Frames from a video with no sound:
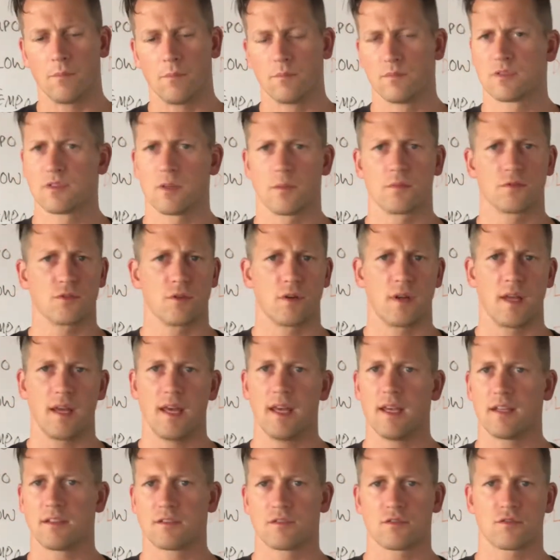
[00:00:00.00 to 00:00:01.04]
Some sort of
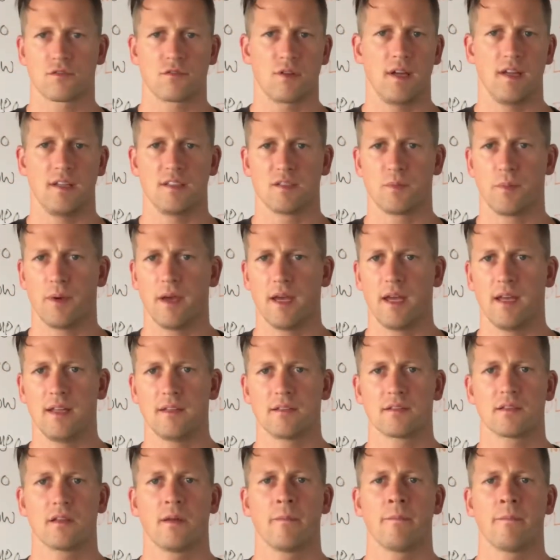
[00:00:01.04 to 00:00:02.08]
aches, strains,
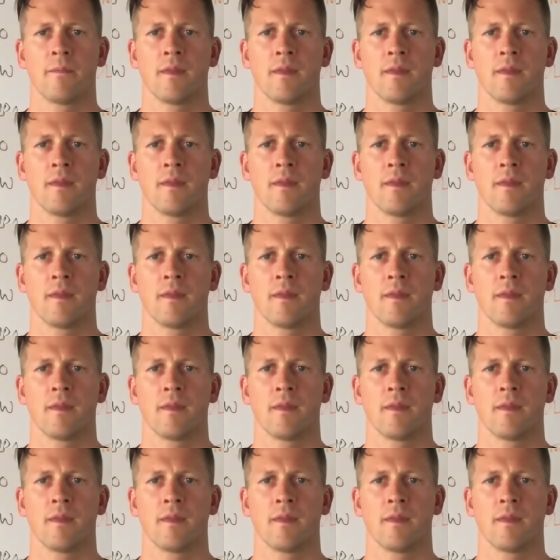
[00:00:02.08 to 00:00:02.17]
pains,